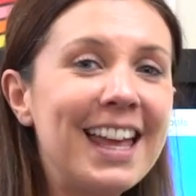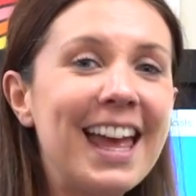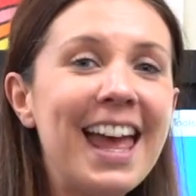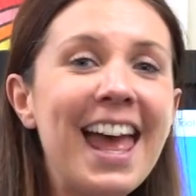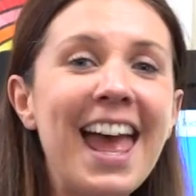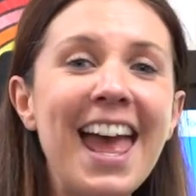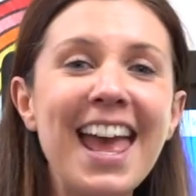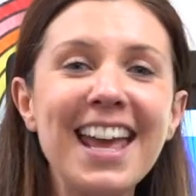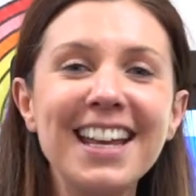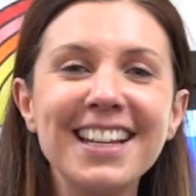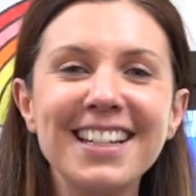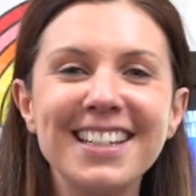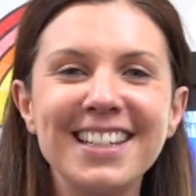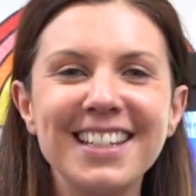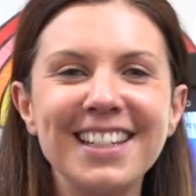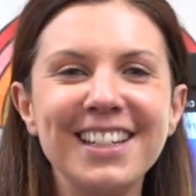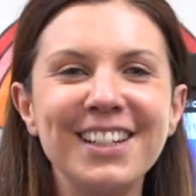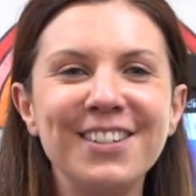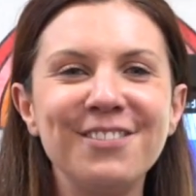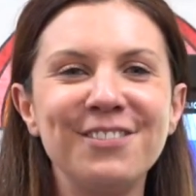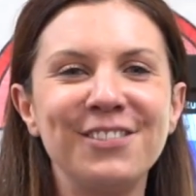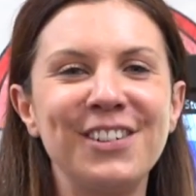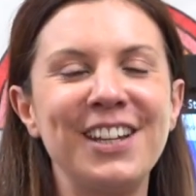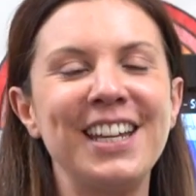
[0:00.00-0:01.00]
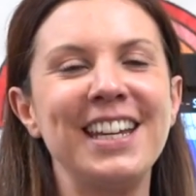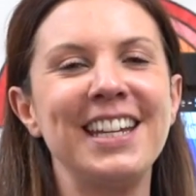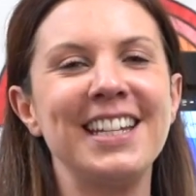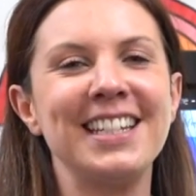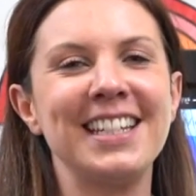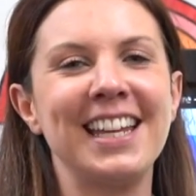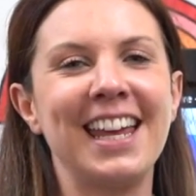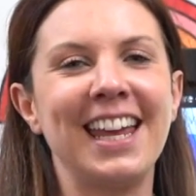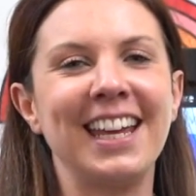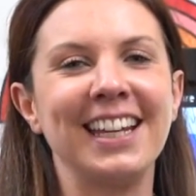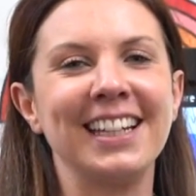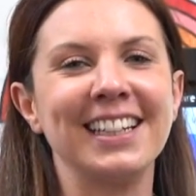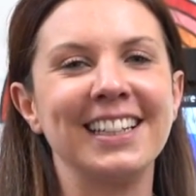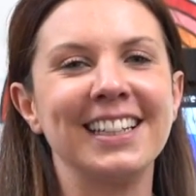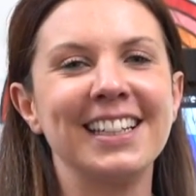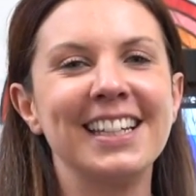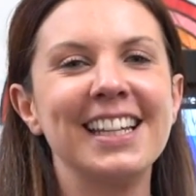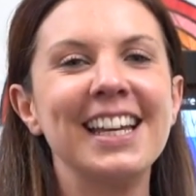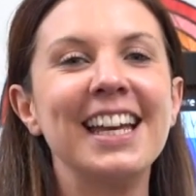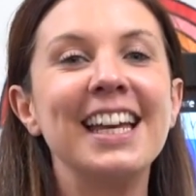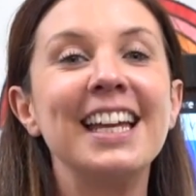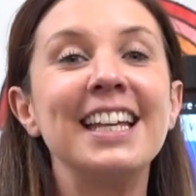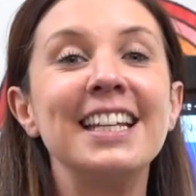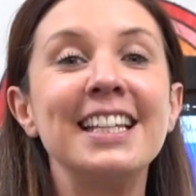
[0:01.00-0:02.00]
Excellent reading.
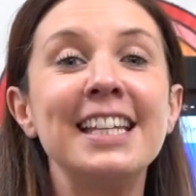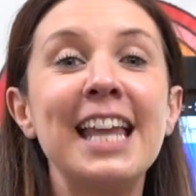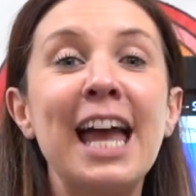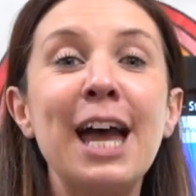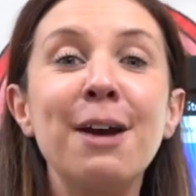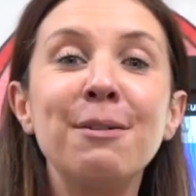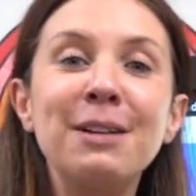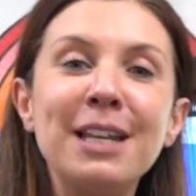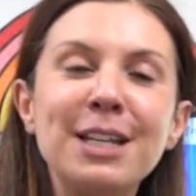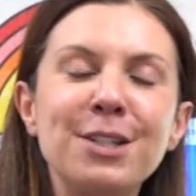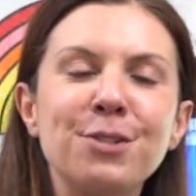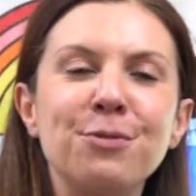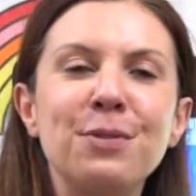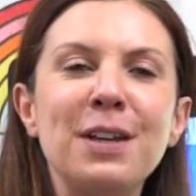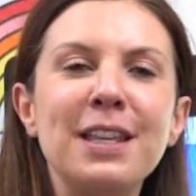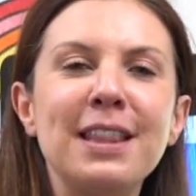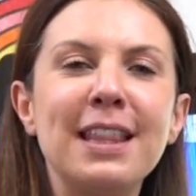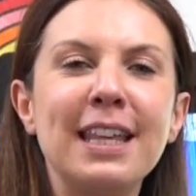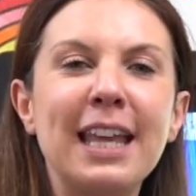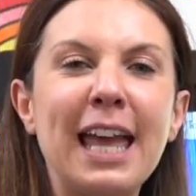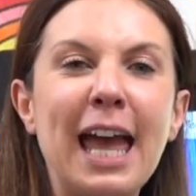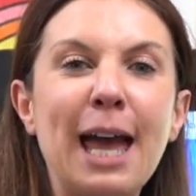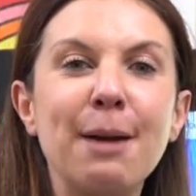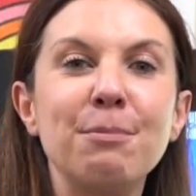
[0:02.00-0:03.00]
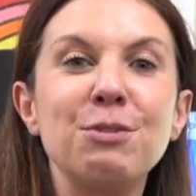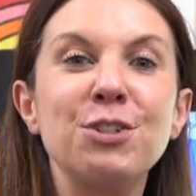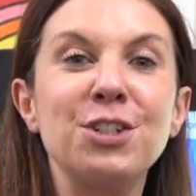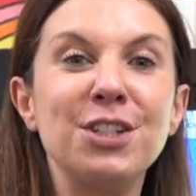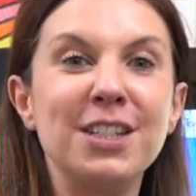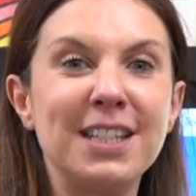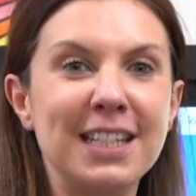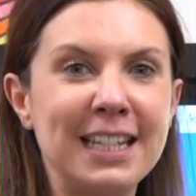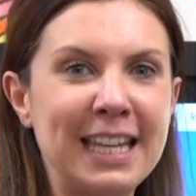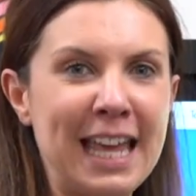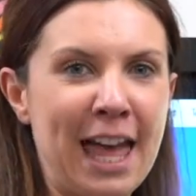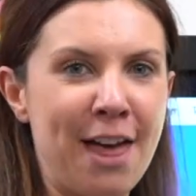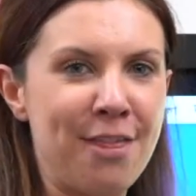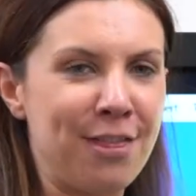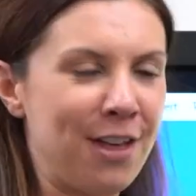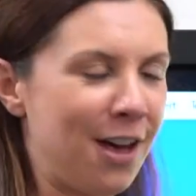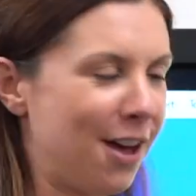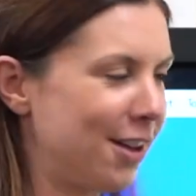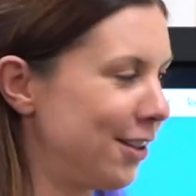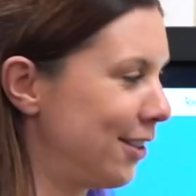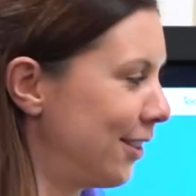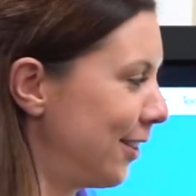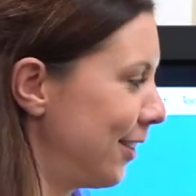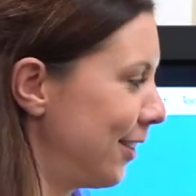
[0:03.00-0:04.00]
Now let's read the caption together.